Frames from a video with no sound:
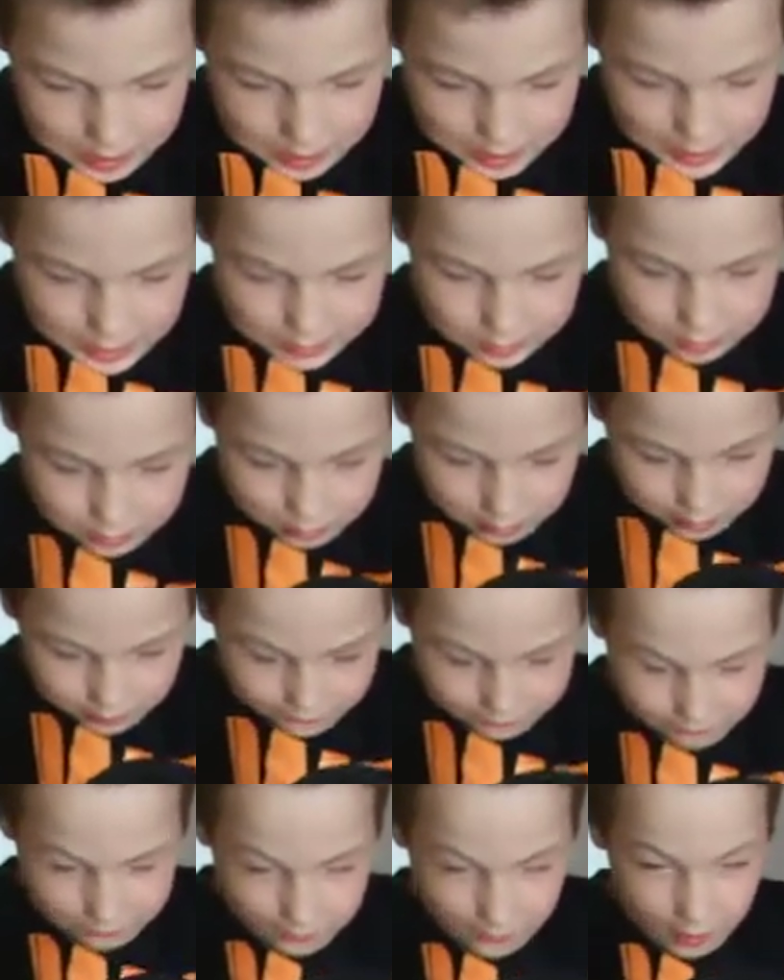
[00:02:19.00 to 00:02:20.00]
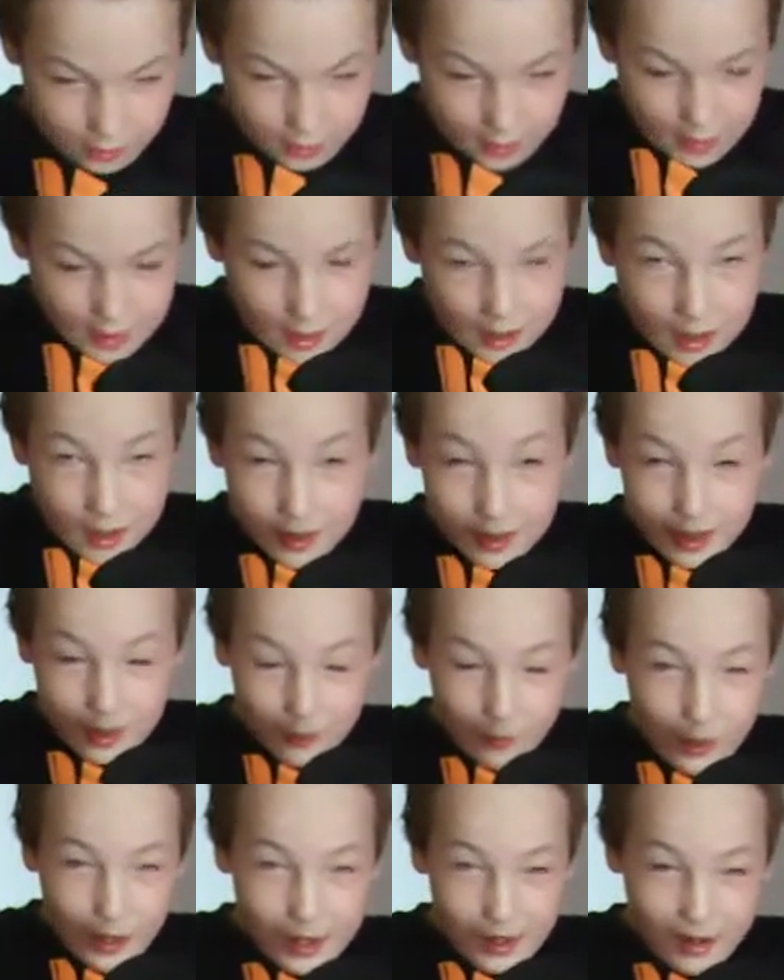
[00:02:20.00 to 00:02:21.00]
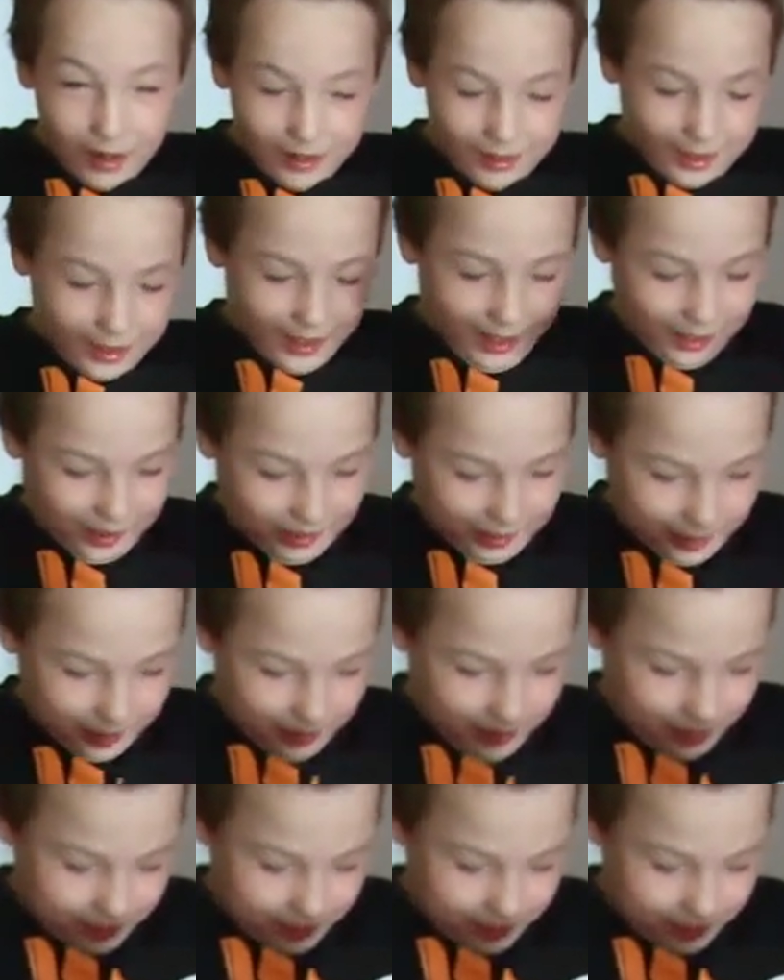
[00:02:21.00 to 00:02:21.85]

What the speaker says: That's on foot. And it went like this, so